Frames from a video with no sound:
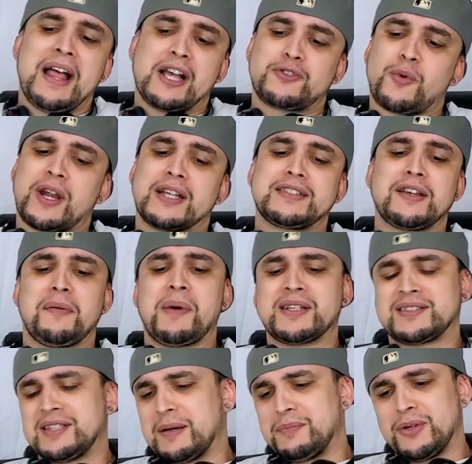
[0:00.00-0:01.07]
That's what I tell
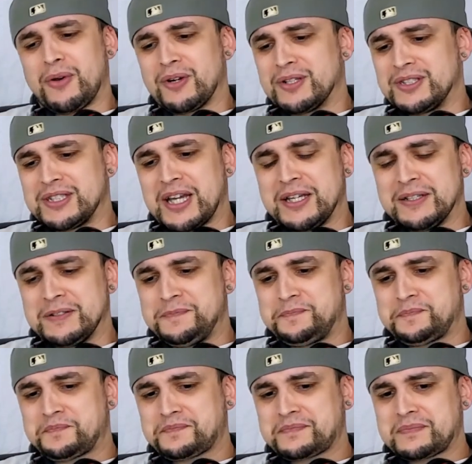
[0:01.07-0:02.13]
my stepdaughter, Jada.
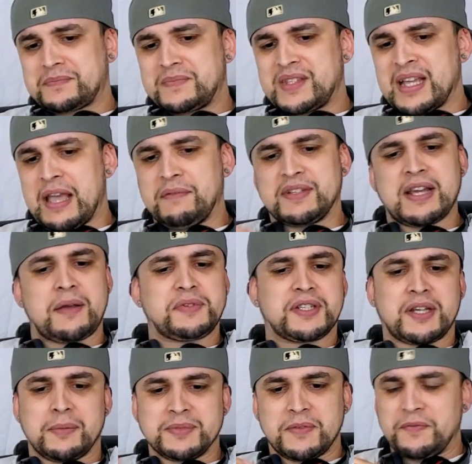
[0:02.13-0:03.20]
Every time
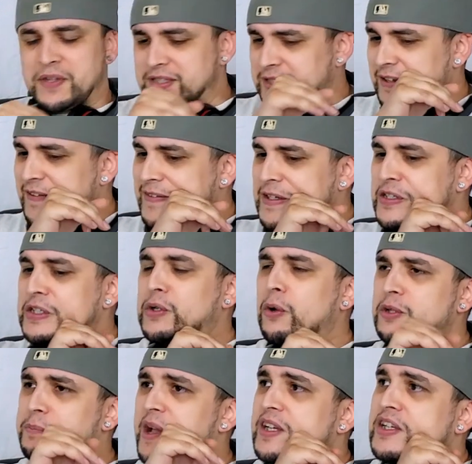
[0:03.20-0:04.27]
she comes to visit and then she
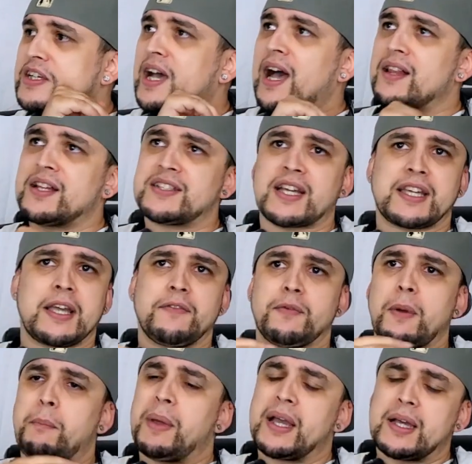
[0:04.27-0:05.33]
goes back to college, I
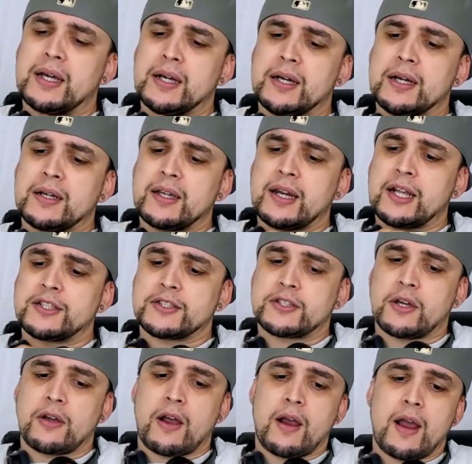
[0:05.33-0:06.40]
give her a big hug and I
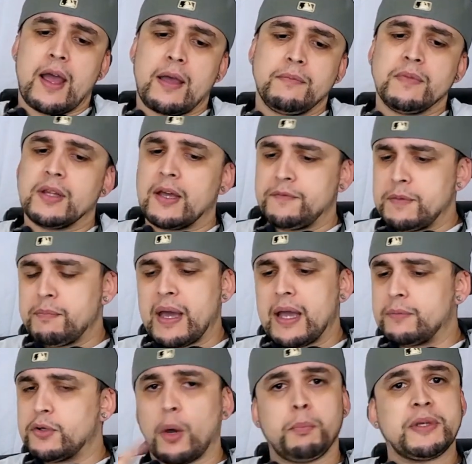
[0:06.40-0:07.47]
just go, all right, love you,
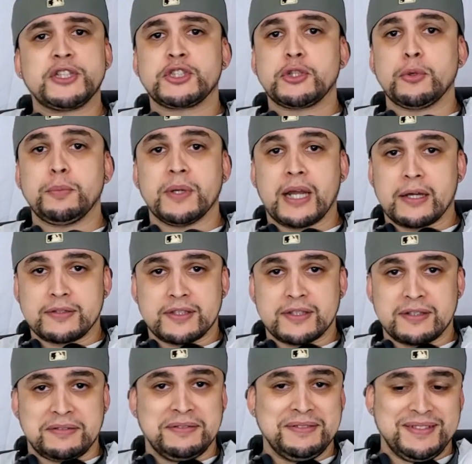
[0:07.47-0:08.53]
babe. Don't be stupid out
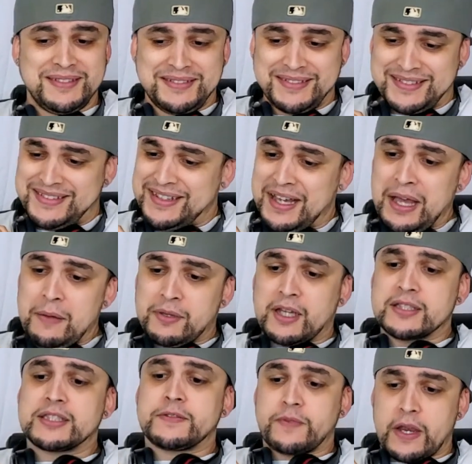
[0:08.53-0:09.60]
there.
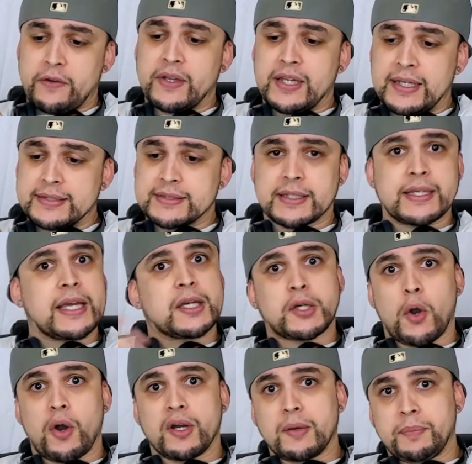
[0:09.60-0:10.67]
Because it's very easy to
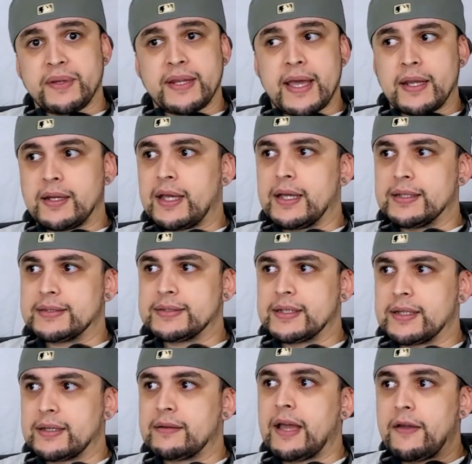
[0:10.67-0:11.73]
get caught up in that,
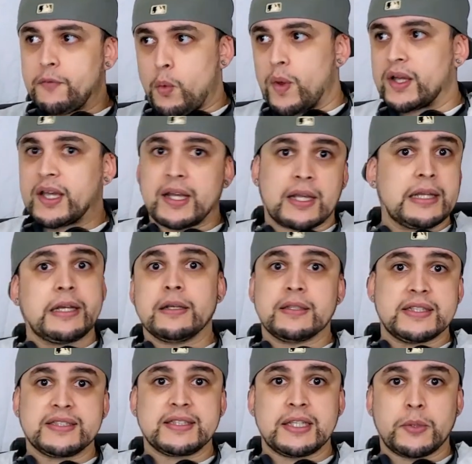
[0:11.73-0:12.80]
as everyone can
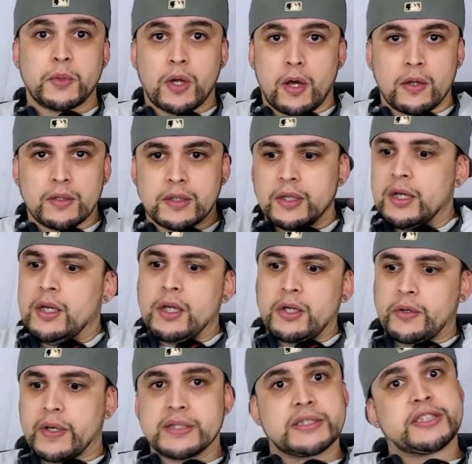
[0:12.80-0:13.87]
clearly see with all the
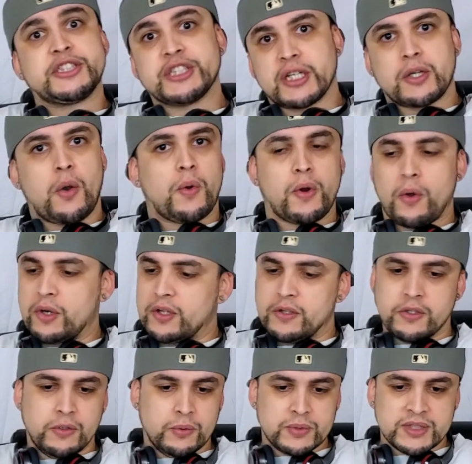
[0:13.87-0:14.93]
crazy shit going on
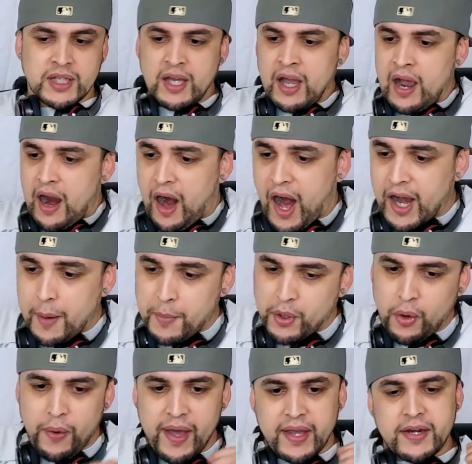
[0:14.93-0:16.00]
in the news. All right, I'm
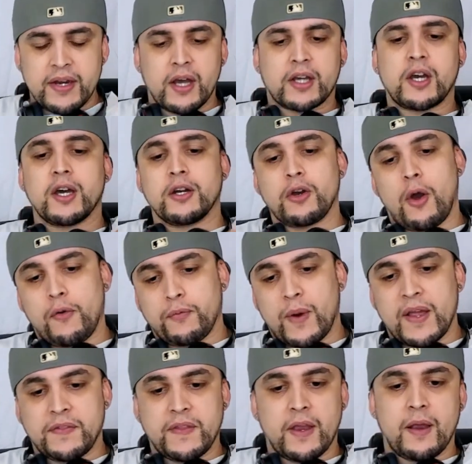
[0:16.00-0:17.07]
going to go ahead and cut it off
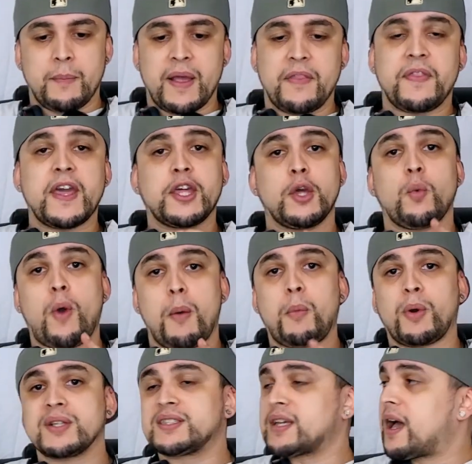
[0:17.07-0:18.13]
right there, man. Thank you
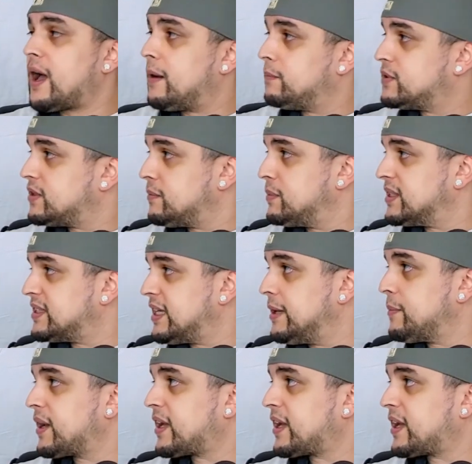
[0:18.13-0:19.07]
one more time to Miss